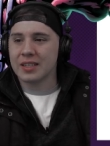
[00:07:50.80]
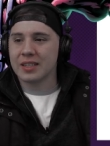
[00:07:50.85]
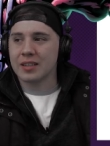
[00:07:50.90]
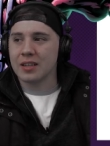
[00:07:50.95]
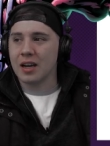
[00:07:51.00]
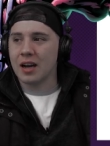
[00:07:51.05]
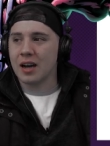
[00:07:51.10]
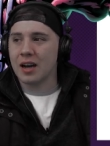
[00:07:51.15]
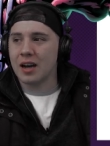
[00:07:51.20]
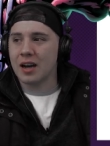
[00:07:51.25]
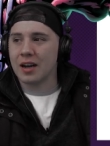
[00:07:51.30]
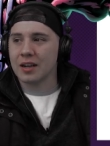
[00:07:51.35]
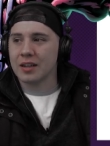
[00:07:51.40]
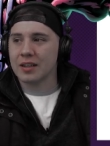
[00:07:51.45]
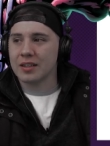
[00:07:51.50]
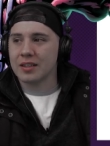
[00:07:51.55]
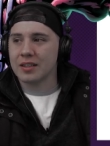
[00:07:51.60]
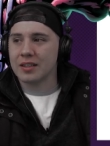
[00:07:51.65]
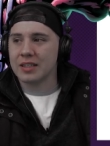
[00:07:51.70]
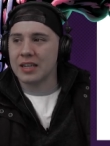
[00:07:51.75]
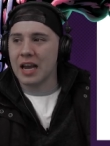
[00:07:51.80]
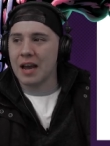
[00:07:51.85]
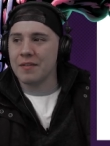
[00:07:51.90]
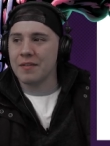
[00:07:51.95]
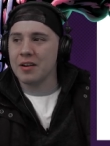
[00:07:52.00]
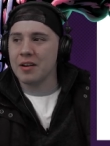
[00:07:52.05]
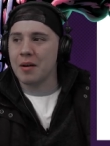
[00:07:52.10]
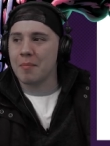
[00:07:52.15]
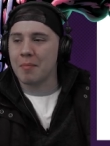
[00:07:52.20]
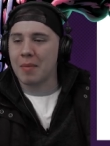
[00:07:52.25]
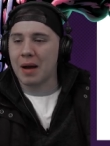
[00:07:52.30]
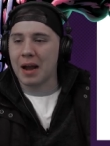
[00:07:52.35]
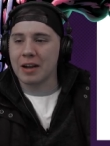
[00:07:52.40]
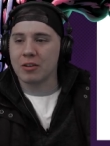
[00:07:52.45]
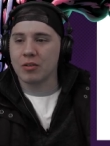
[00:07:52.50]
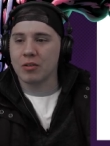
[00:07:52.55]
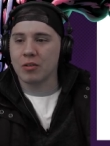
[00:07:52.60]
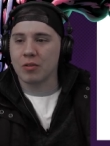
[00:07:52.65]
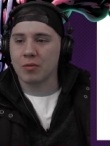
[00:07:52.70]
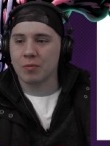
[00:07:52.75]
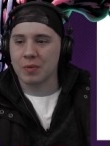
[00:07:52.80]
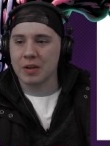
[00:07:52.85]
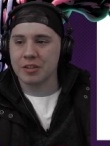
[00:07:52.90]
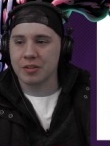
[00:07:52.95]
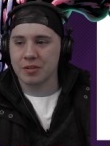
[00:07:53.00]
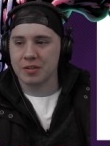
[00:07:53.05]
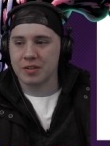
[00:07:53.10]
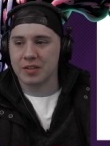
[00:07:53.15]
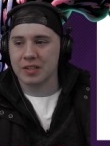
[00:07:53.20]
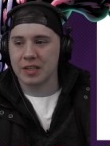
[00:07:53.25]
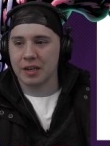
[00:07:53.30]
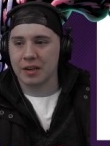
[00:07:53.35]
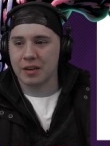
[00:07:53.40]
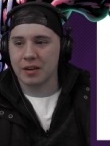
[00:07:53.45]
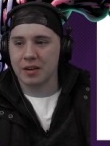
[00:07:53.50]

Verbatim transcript: uh, Kevin Michael Richardson.